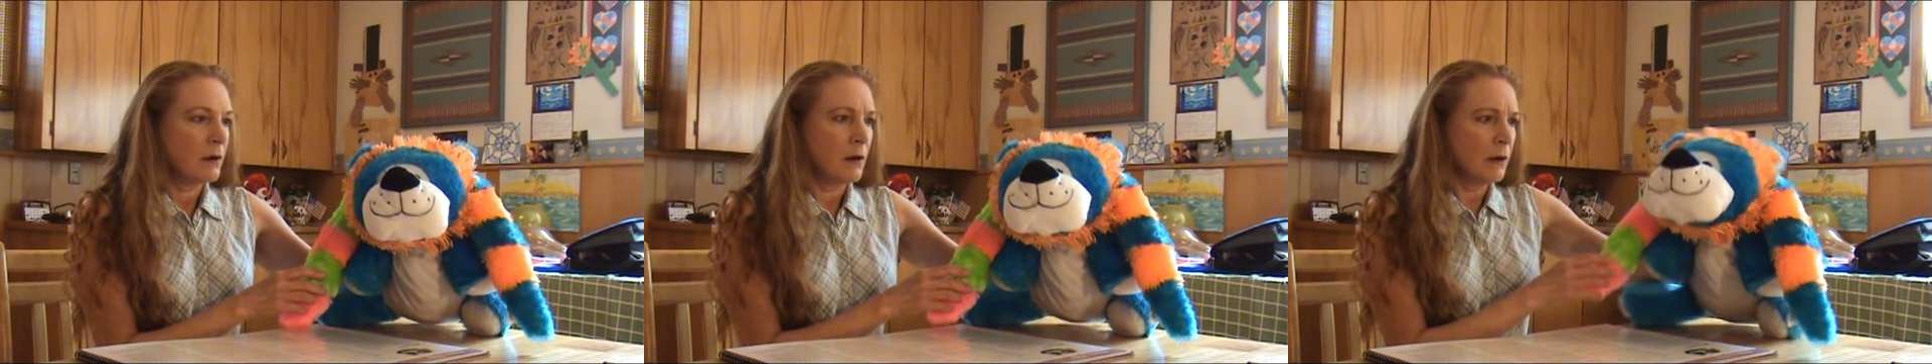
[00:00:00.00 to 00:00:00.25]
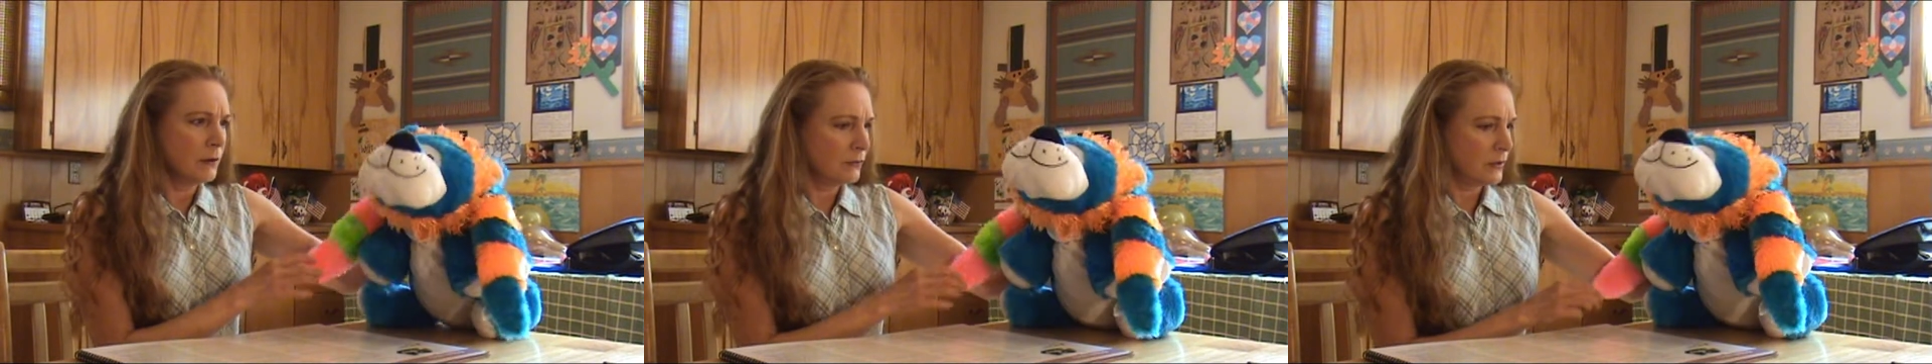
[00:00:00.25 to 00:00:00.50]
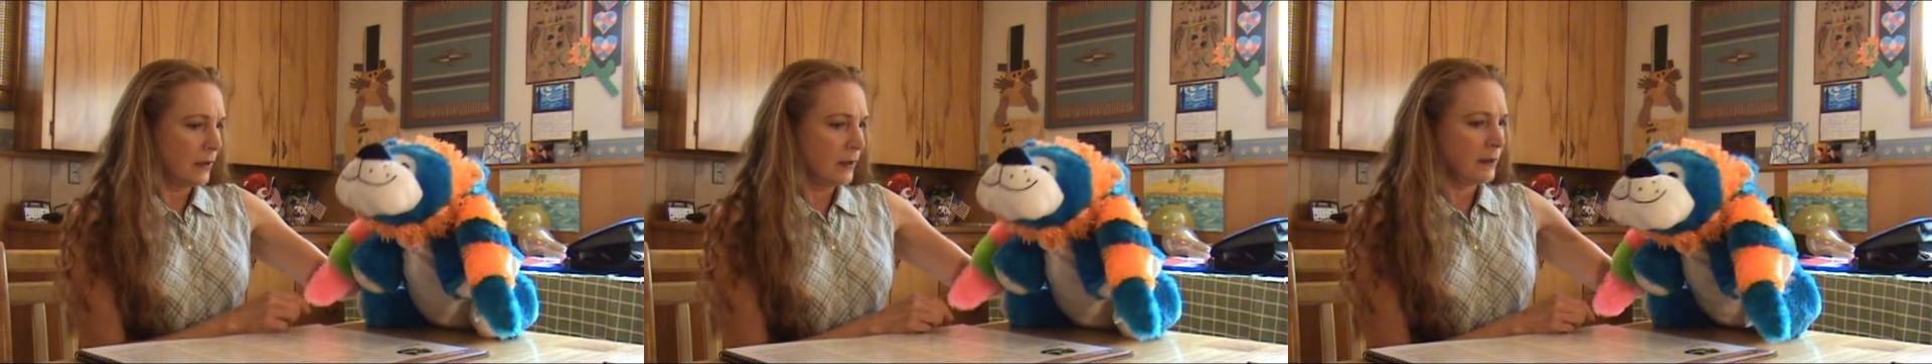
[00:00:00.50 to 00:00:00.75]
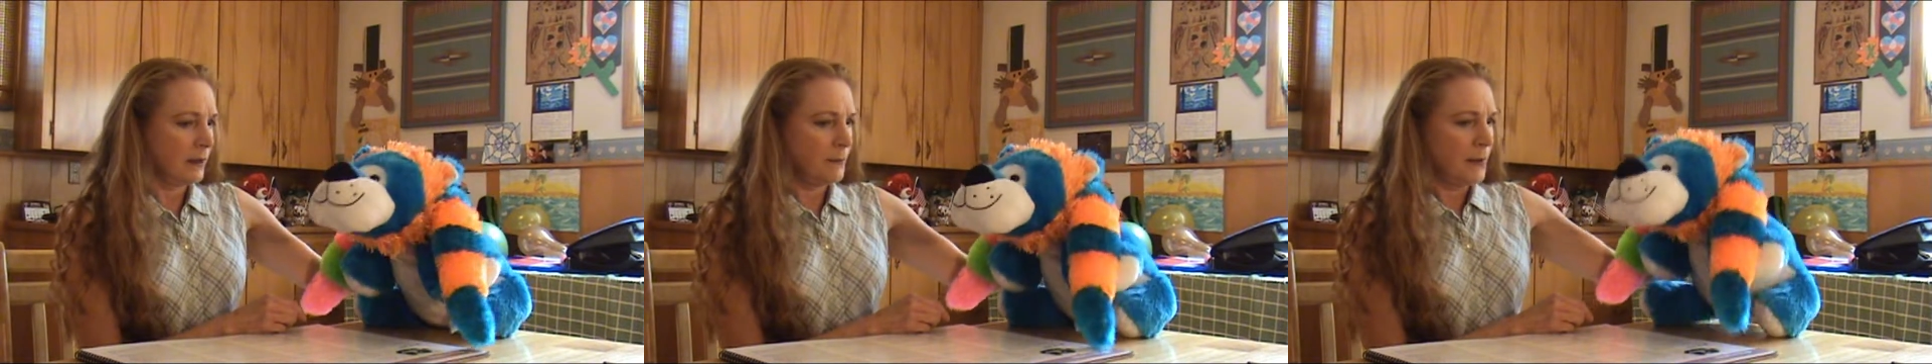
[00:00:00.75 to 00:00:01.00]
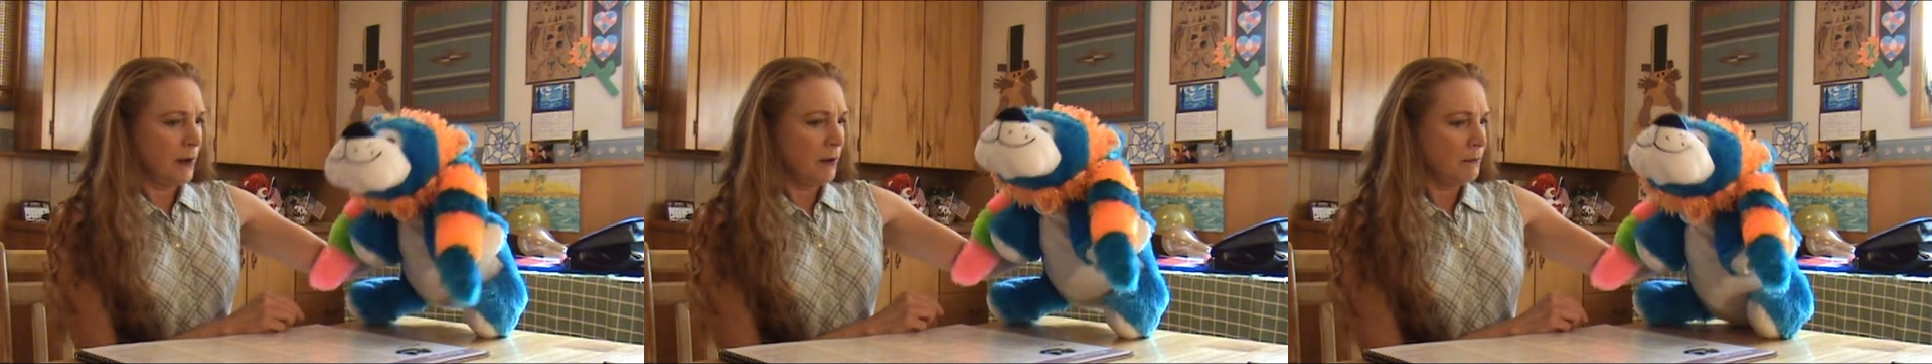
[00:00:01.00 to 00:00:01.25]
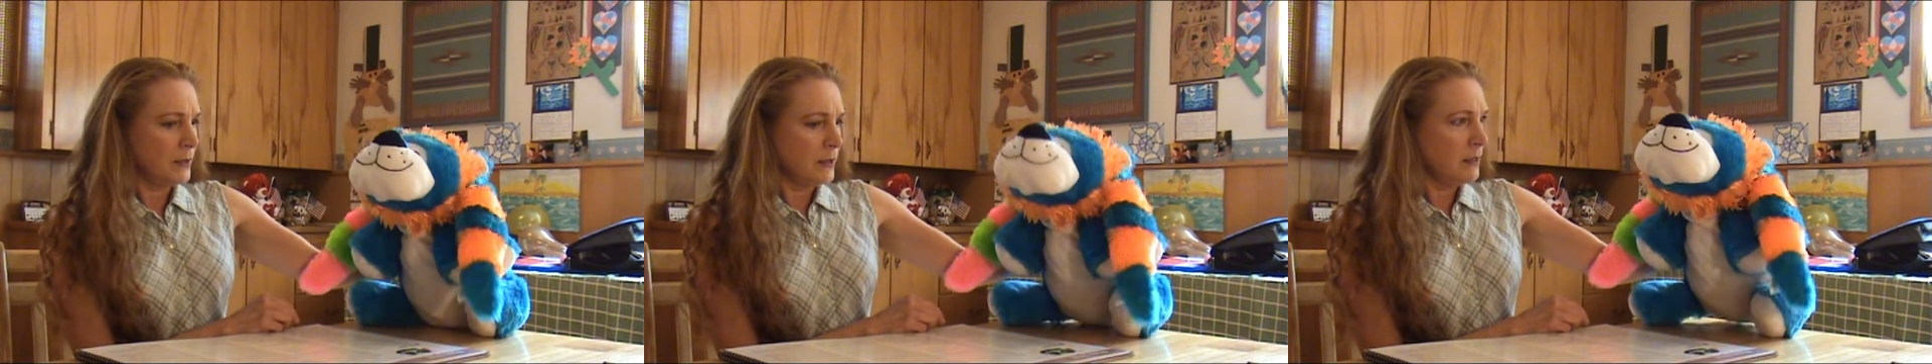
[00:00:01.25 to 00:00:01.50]
Are you talking
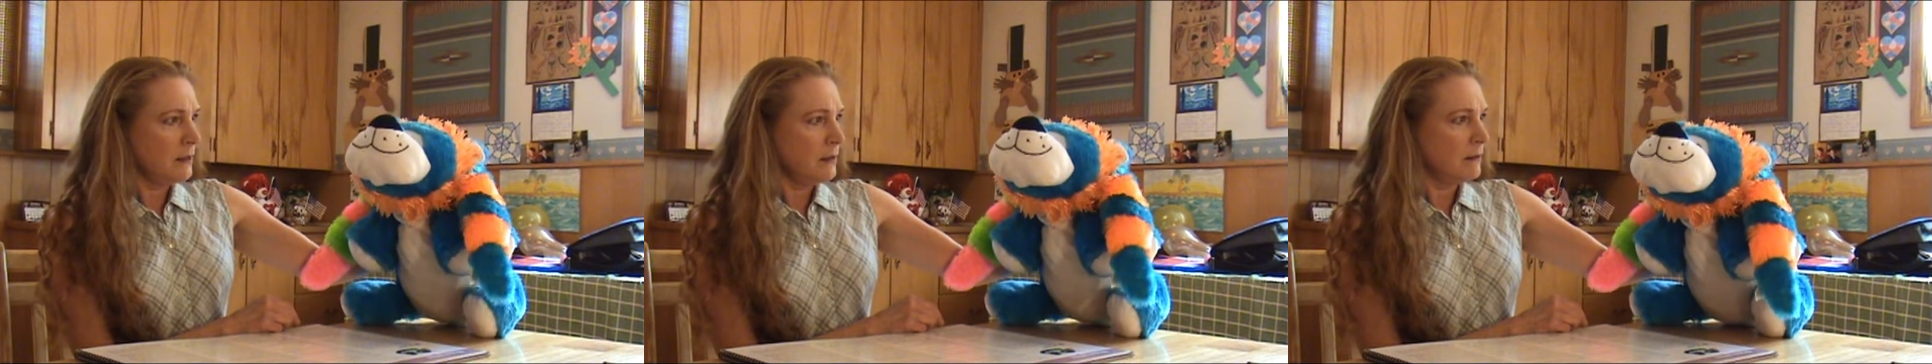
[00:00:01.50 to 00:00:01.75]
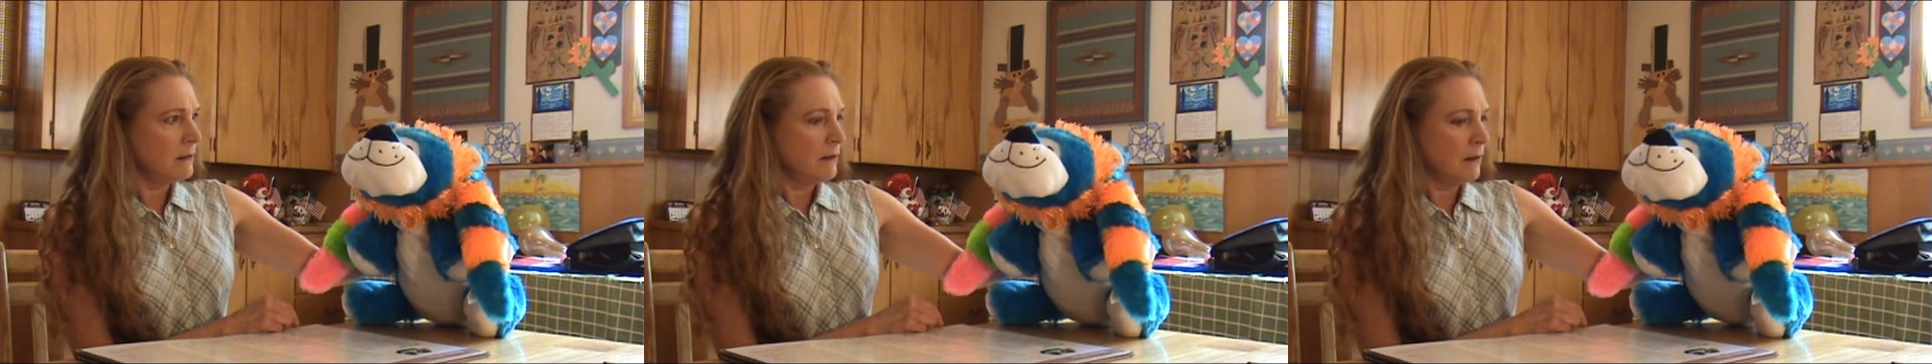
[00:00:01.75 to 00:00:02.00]
about me?